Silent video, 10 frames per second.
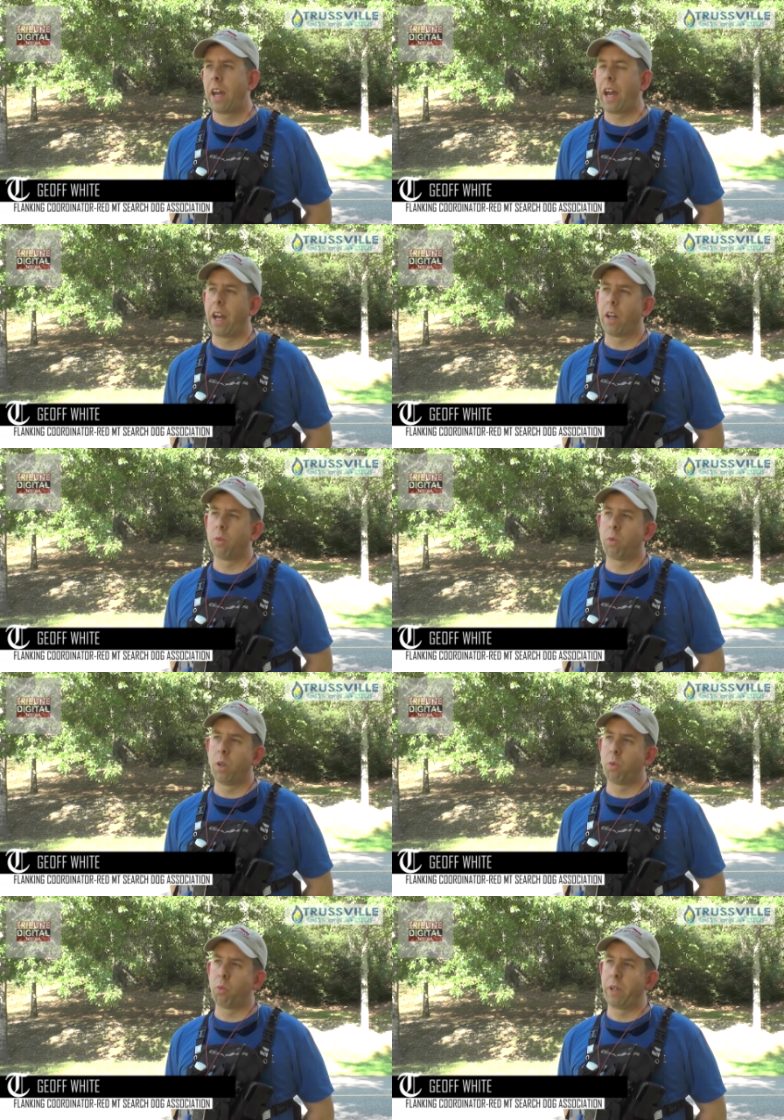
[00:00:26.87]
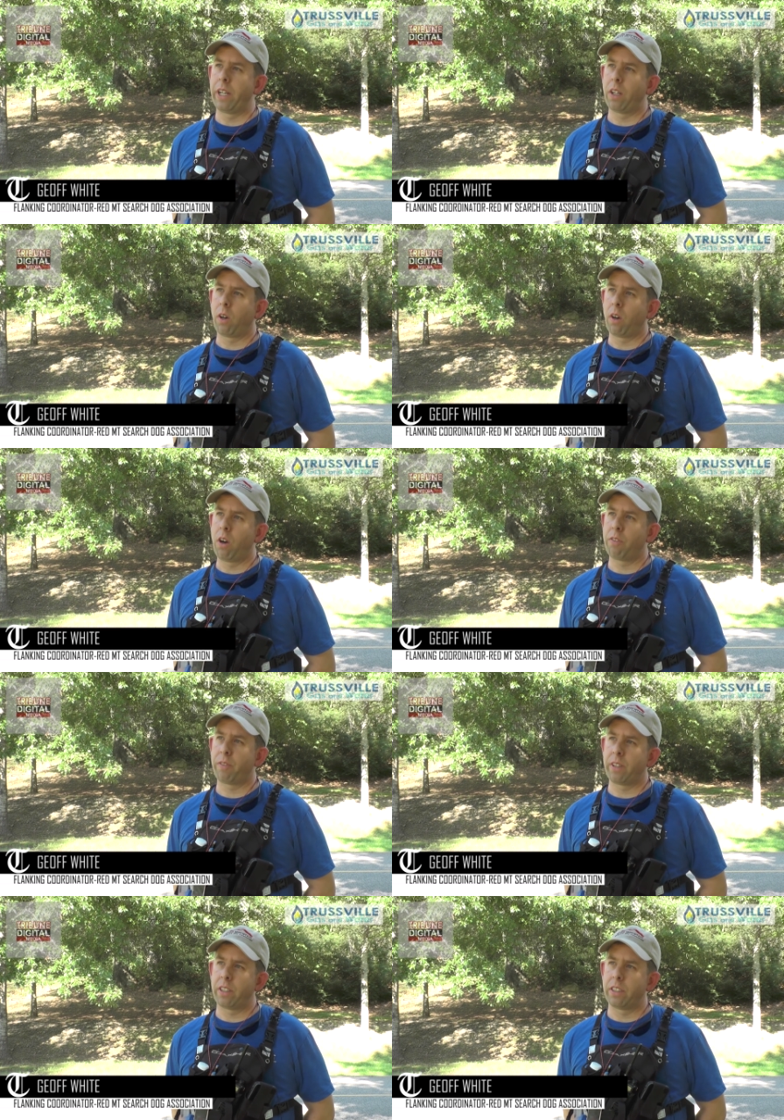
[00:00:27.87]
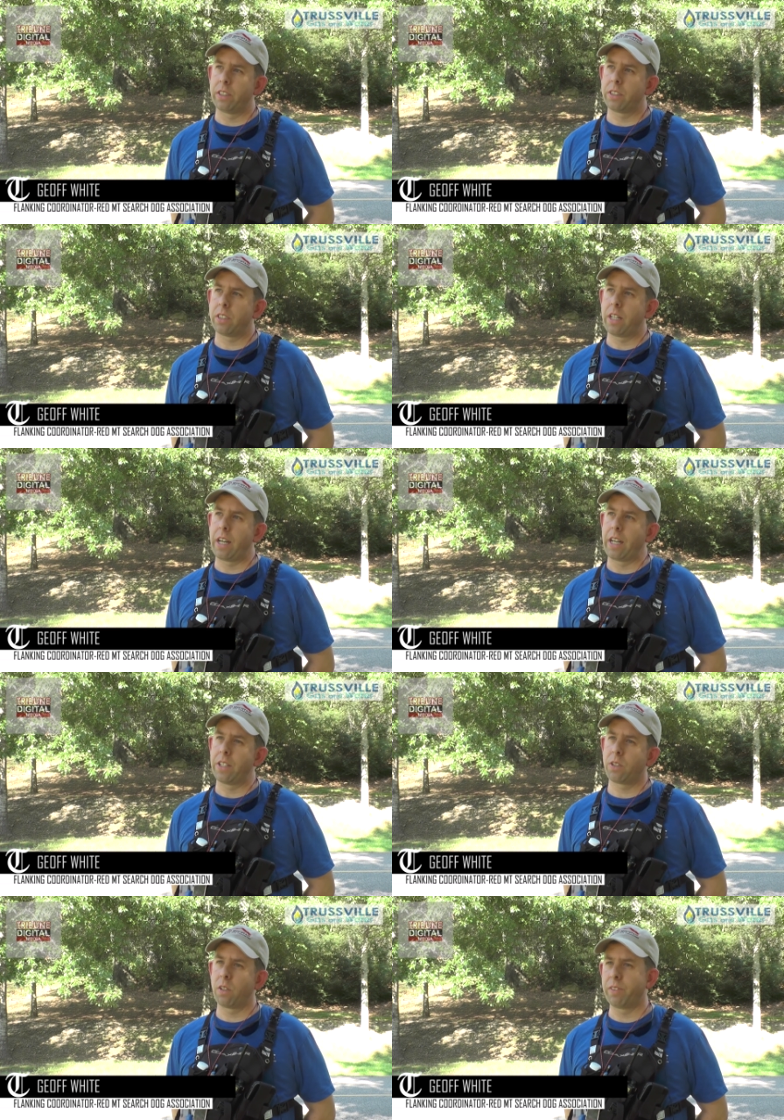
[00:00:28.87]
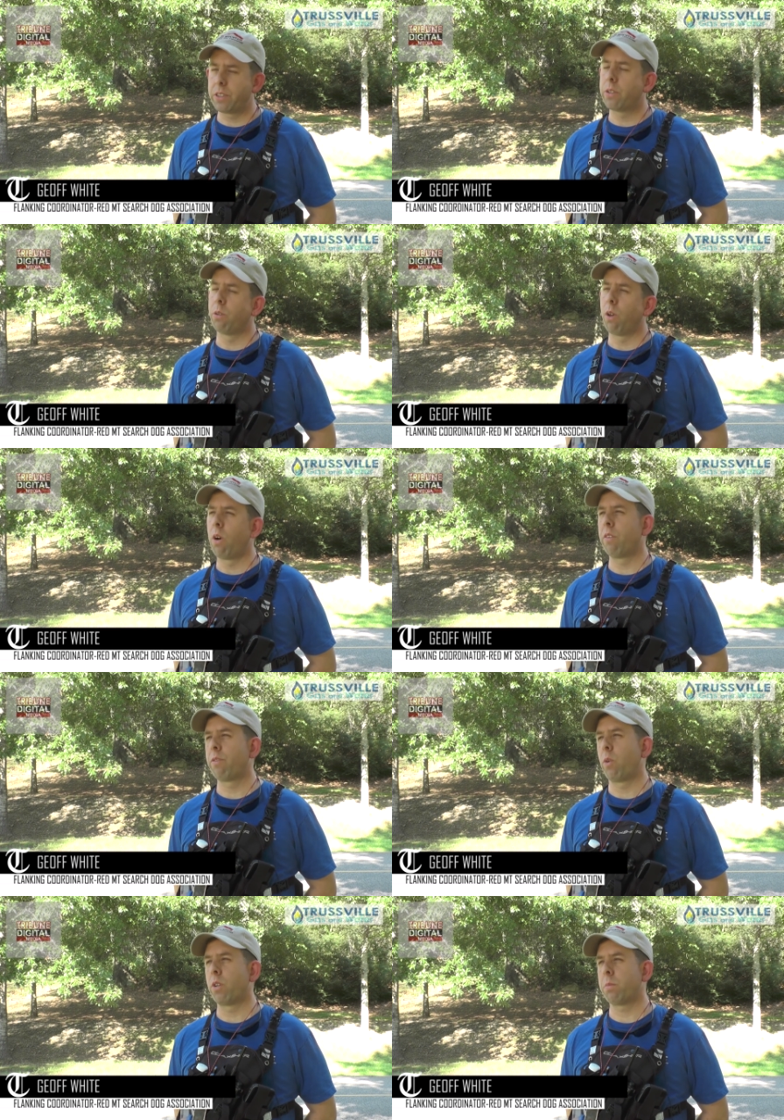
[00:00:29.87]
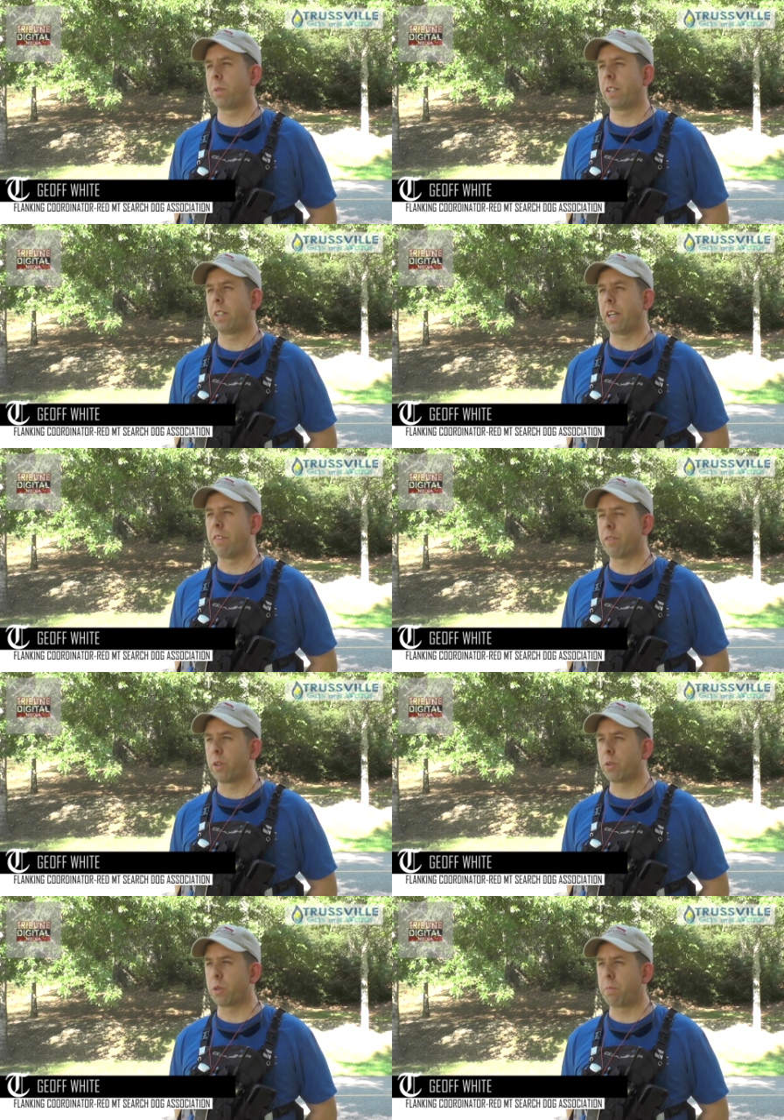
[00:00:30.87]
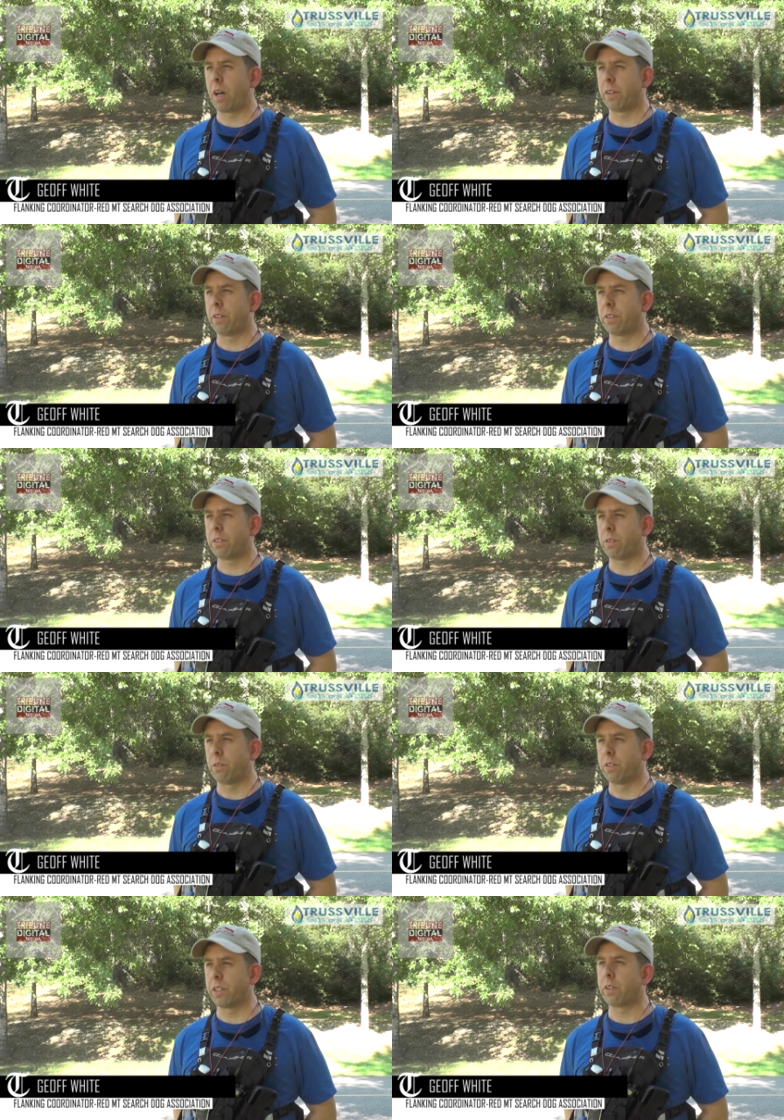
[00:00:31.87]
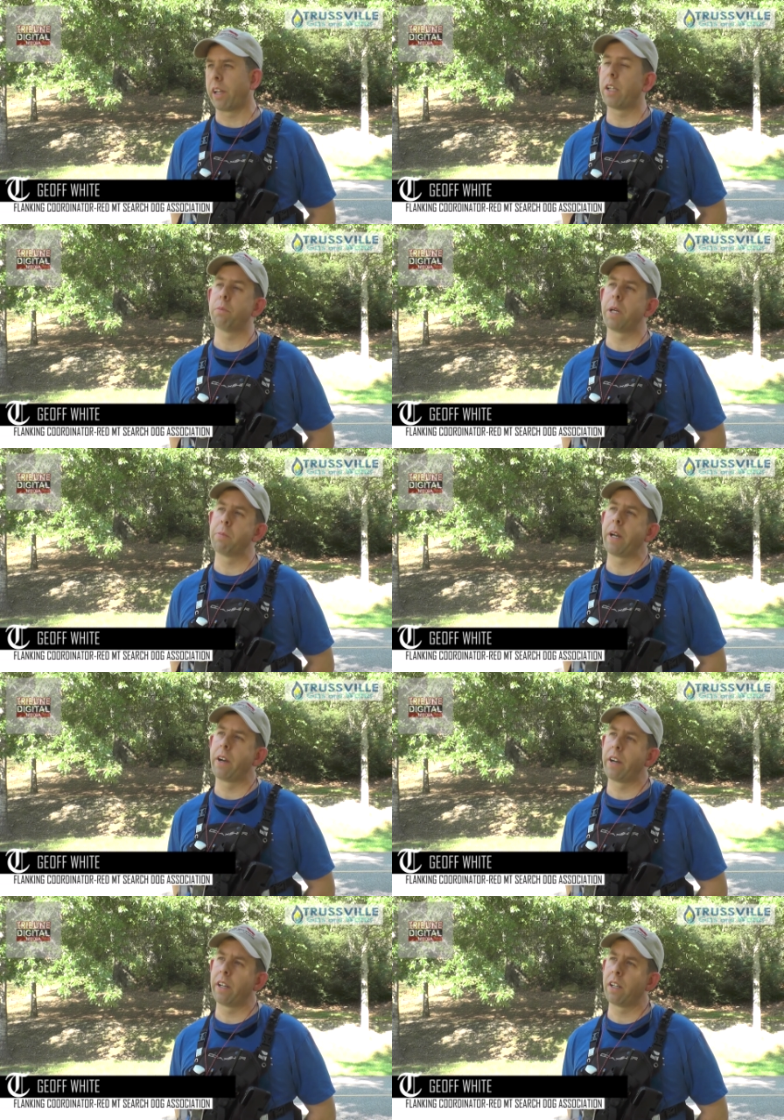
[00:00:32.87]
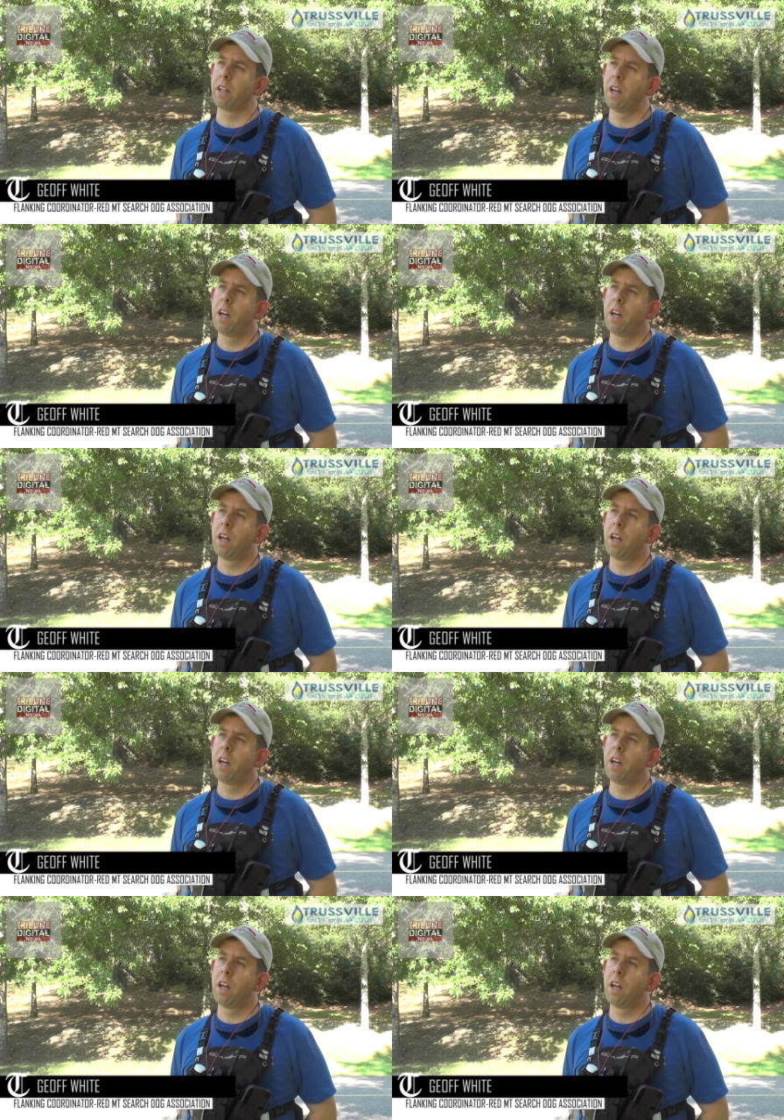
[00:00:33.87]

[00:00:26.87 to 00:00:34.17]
And what we are offering is a service to law enforcement and first responders to the central Alabama area